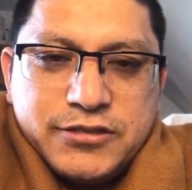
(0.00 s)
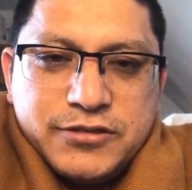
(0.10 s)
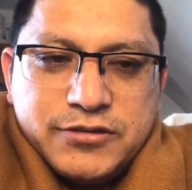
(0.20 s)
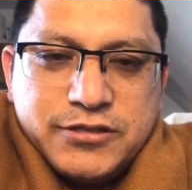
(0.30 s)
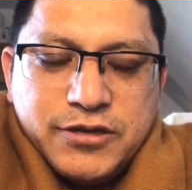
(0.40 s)

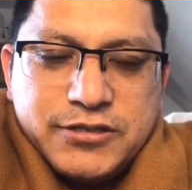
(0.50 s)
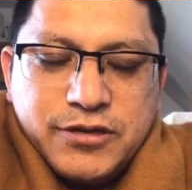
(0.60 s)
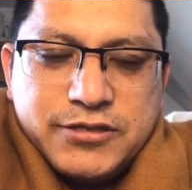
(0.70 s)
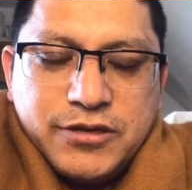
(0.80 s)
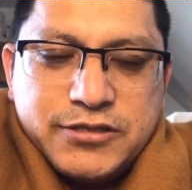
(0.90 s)
Uh,
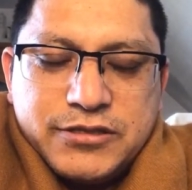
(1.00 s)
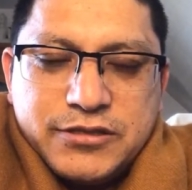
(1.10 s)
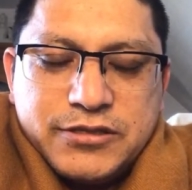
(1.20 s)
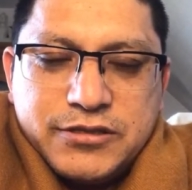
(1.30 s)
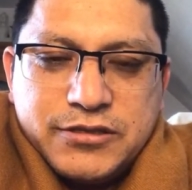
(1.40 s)

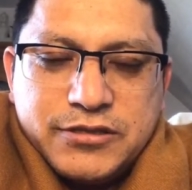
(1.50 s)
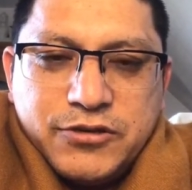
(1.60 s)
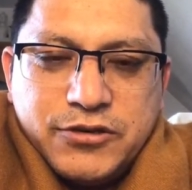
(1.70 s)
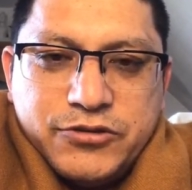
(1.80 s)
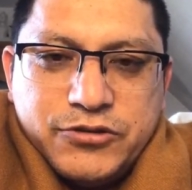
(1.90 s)
this
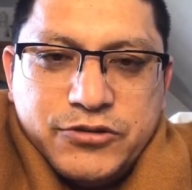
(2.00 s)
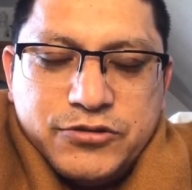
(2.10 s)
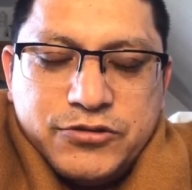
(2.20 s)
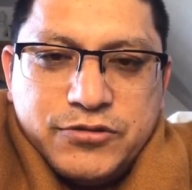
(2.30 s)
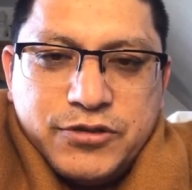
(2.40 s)
due
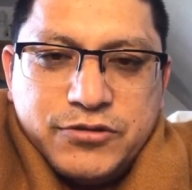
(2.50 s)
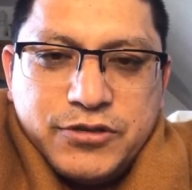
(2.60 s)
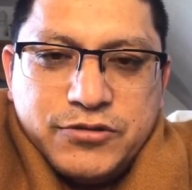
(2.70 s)
to the